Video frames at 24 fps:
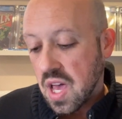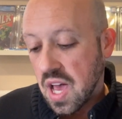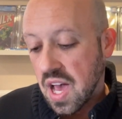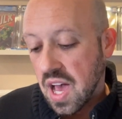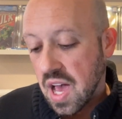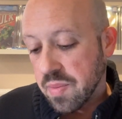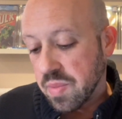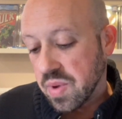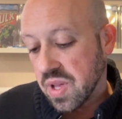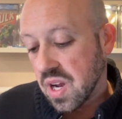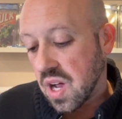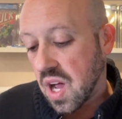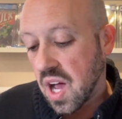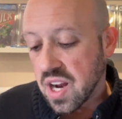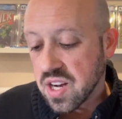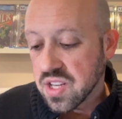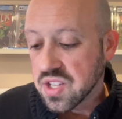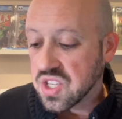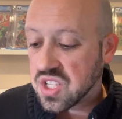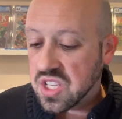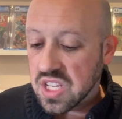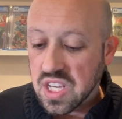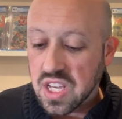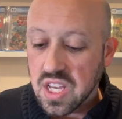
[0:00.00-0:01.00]
I mean,
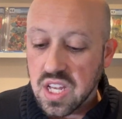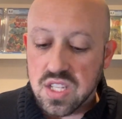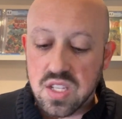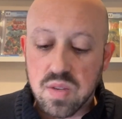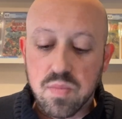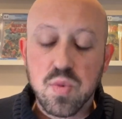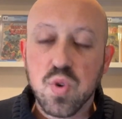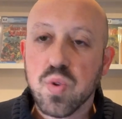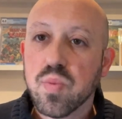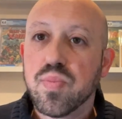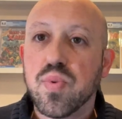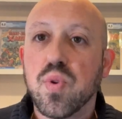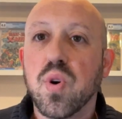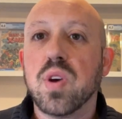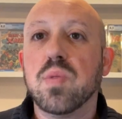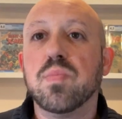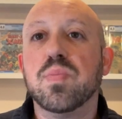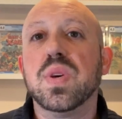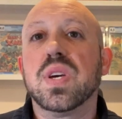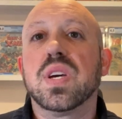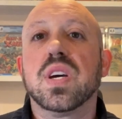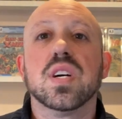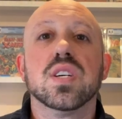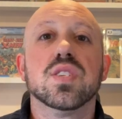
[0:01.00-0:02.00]
honestly, it's a moot point
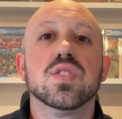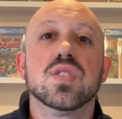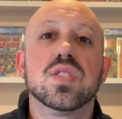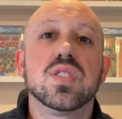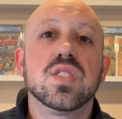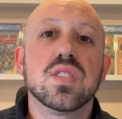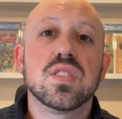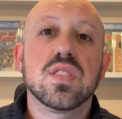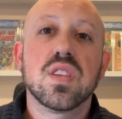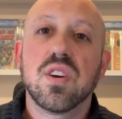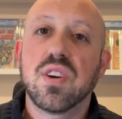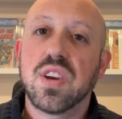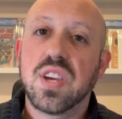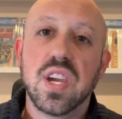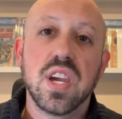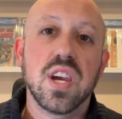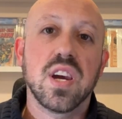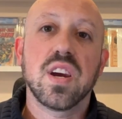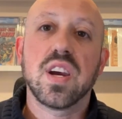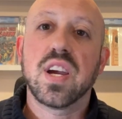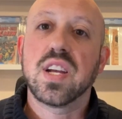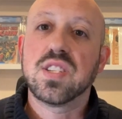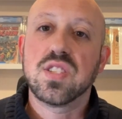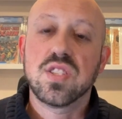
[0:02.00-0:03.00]
because they're
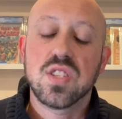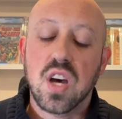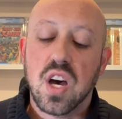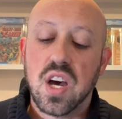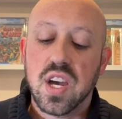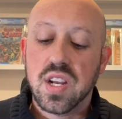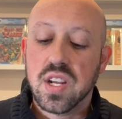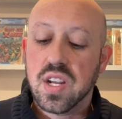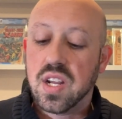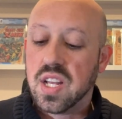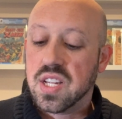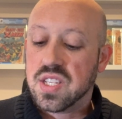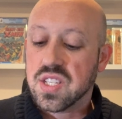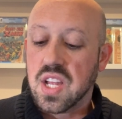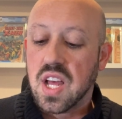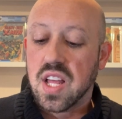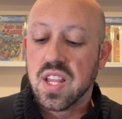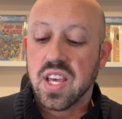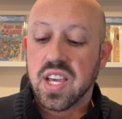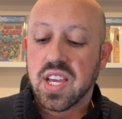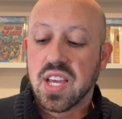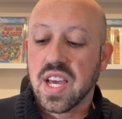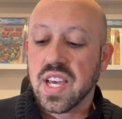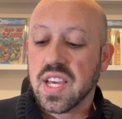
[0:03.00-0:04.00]
here. It's done. It's not
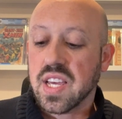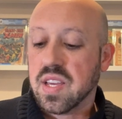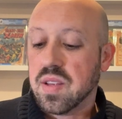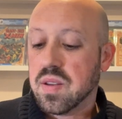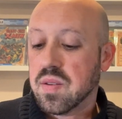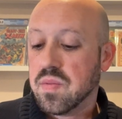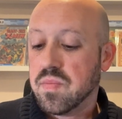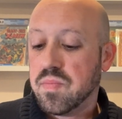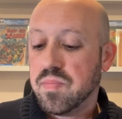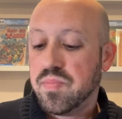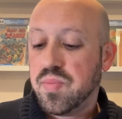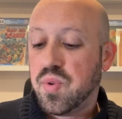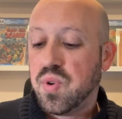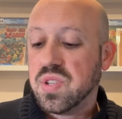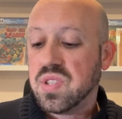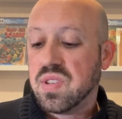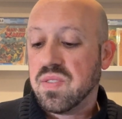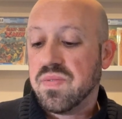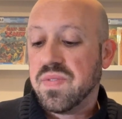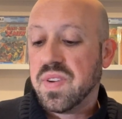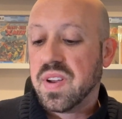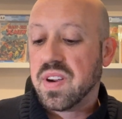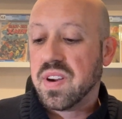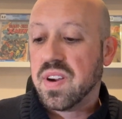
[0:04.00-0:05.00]
like I can point a
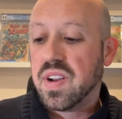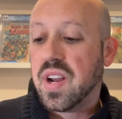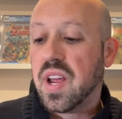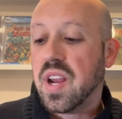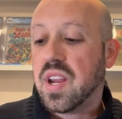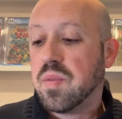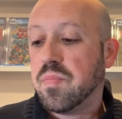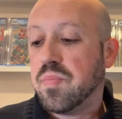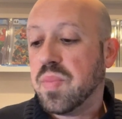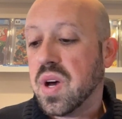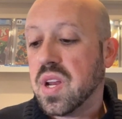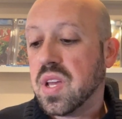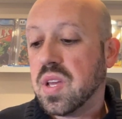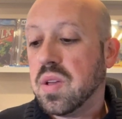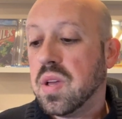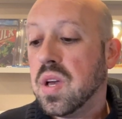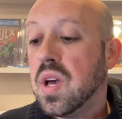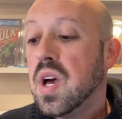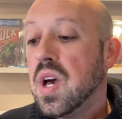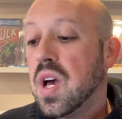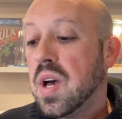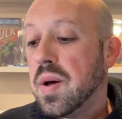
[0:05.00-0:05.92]
finger at anybody.